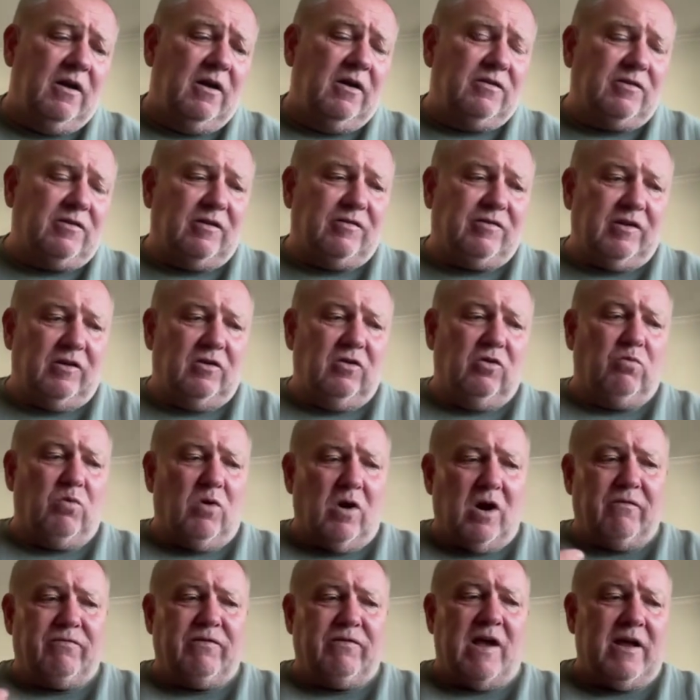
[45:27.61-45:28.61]
So I said, look,
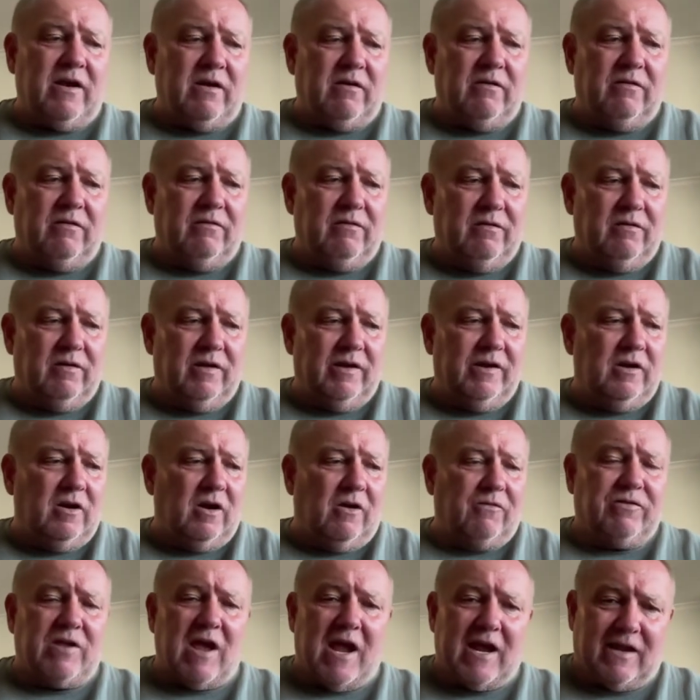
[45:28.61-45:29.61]
what I've done, Lyndon,
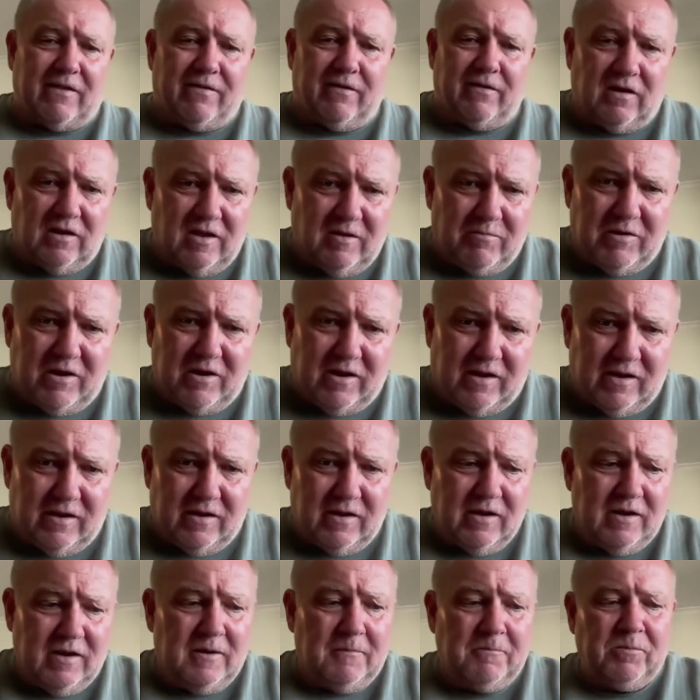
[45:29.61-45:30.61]
I've taken the
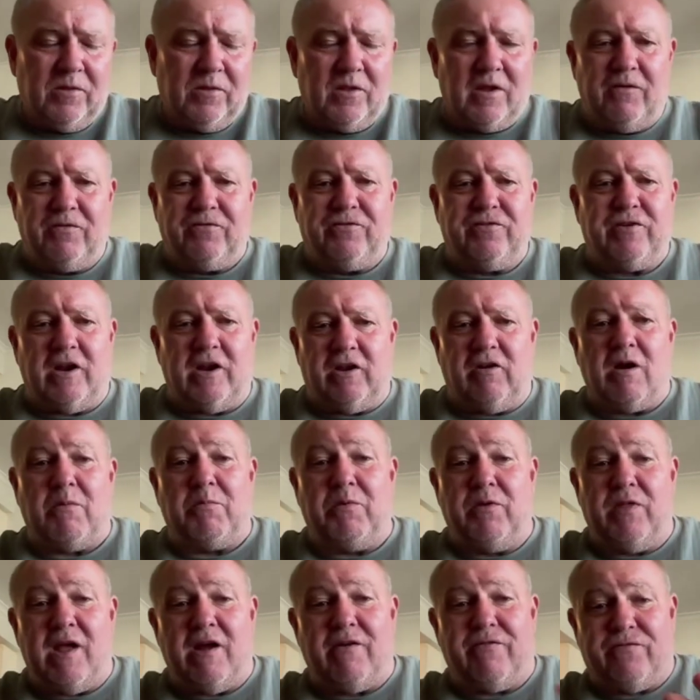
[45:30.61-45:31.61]
liberty of setting up
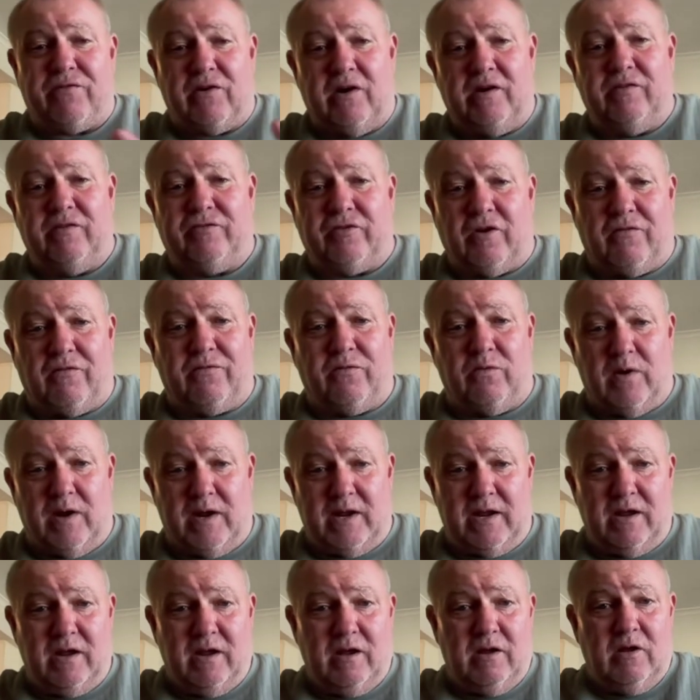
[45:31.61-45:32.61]
with our free
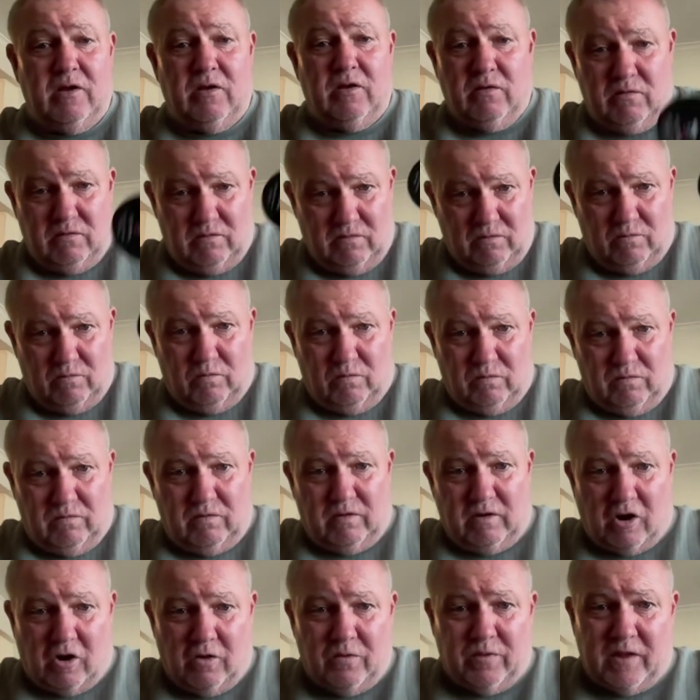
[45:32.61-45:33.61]
software
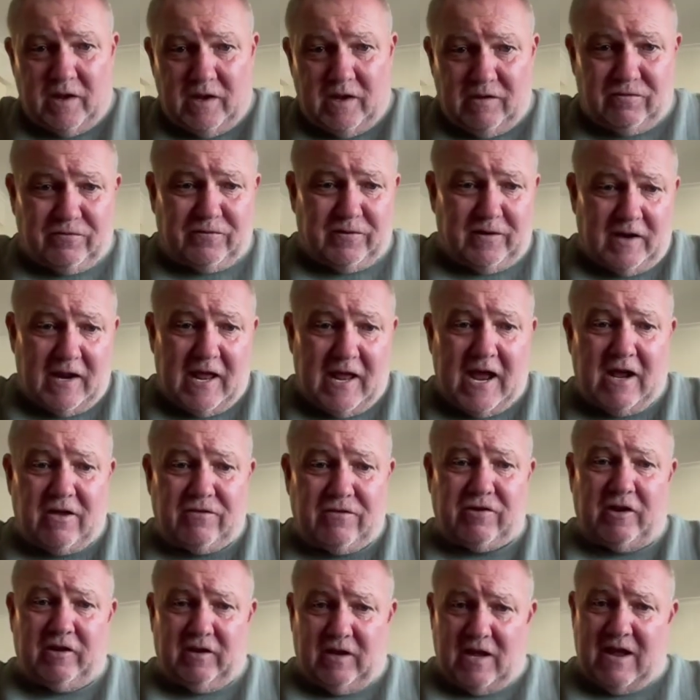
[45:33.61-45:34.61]
on these for now.
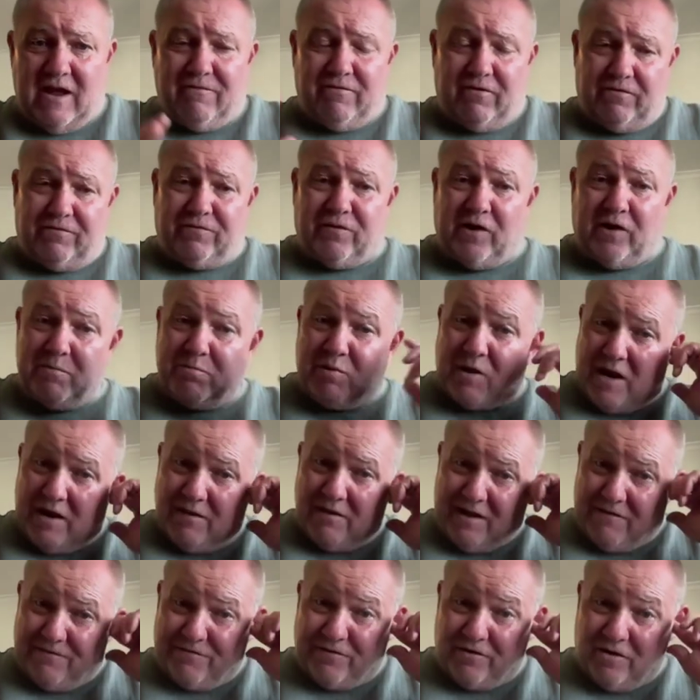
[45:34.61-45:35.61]
So you have a free play
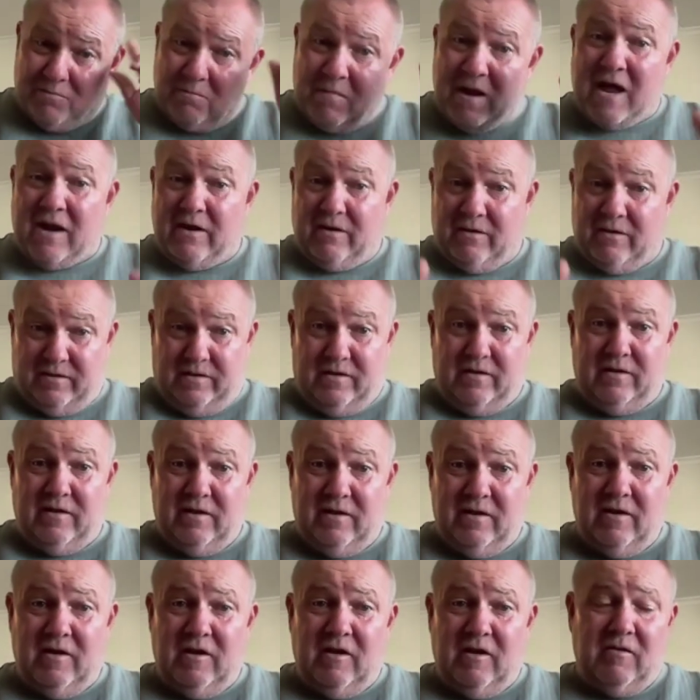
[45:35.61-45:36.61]
of that for a month,
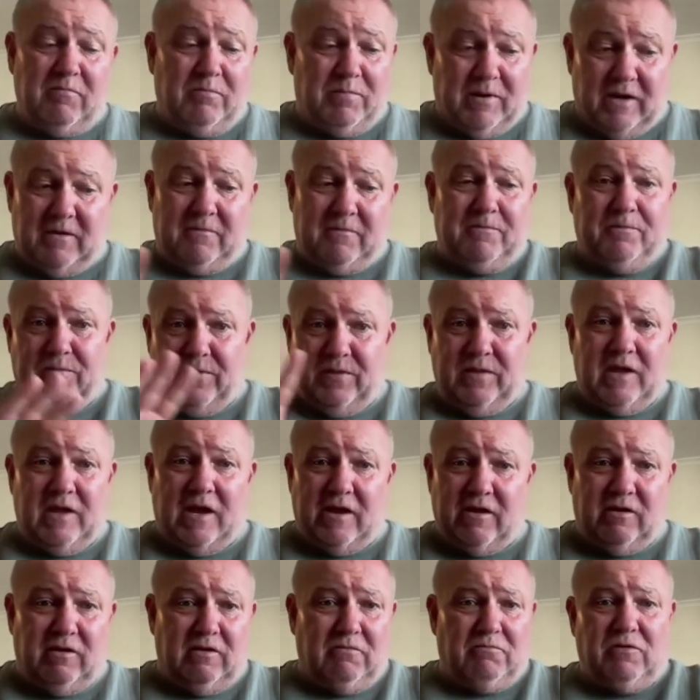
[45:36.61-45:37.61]
but
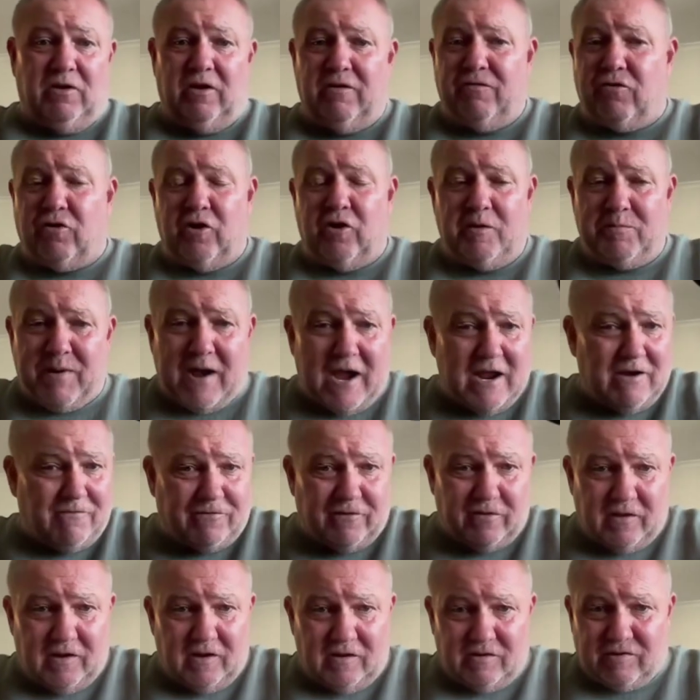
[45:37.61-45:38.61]
you've already paid
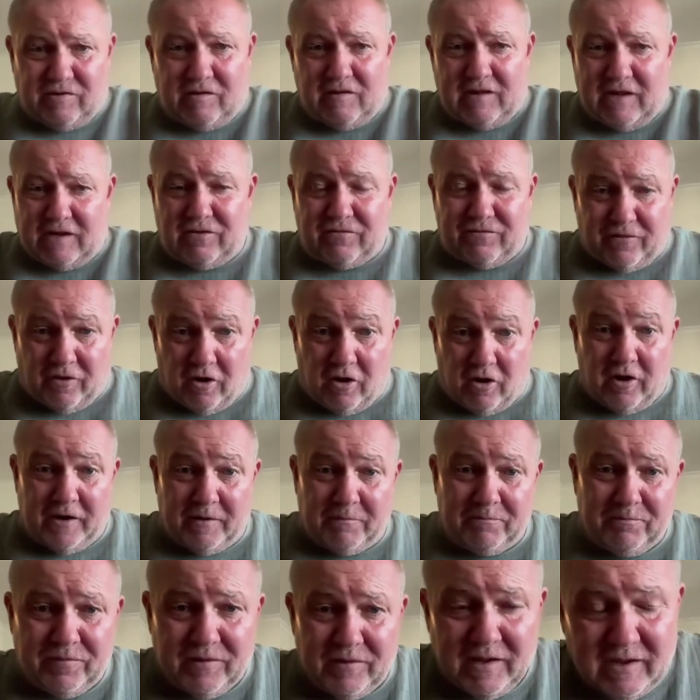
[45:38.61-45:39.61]
for these, so that's
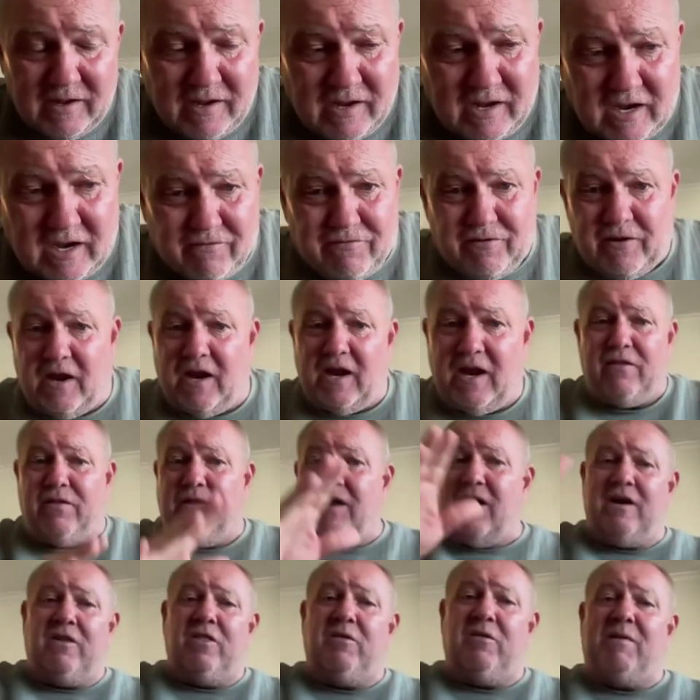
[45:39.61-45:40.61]
fine. And if at
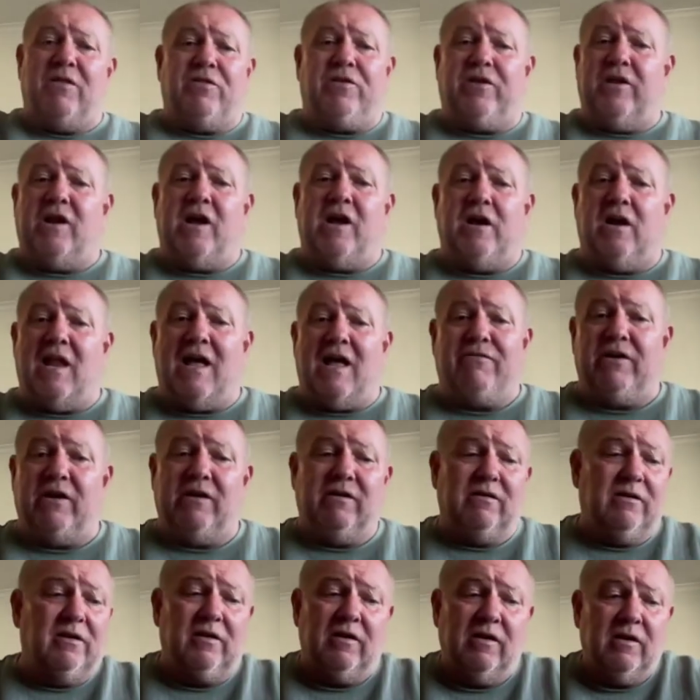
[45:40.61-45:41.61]
the end of the month you don't love
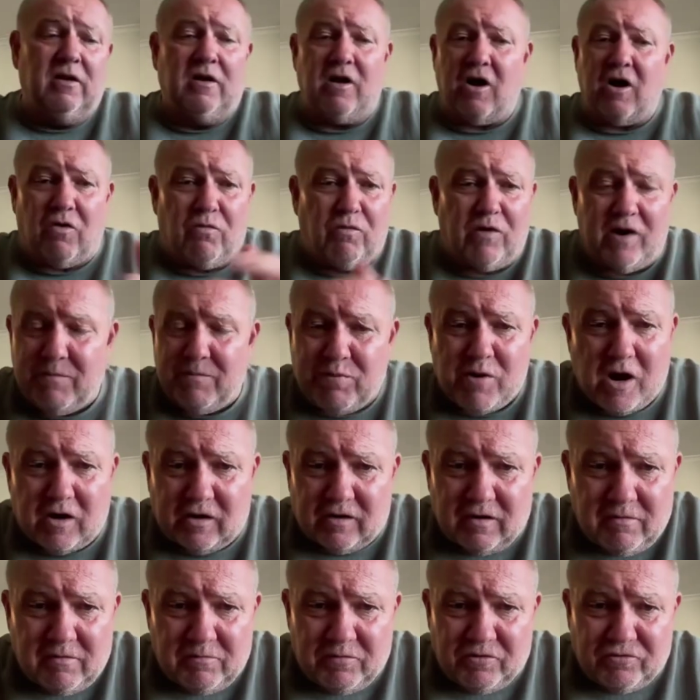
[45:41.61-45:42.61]
it, I'll
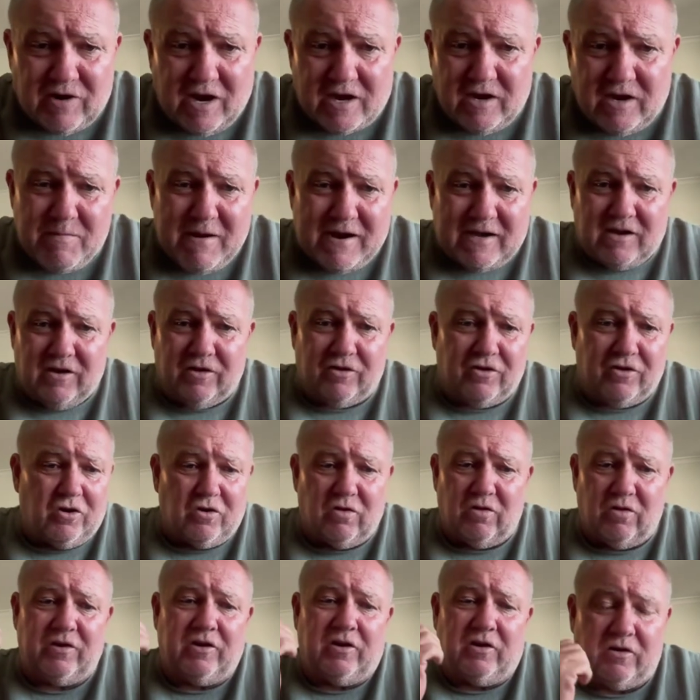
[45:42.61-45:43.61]
reprogram them straight back to
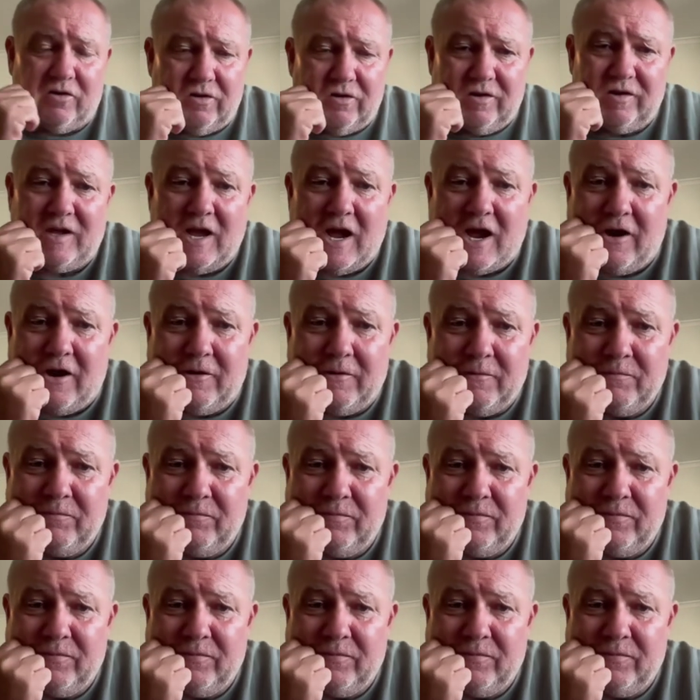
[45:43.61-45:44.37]
Google and you're good to go.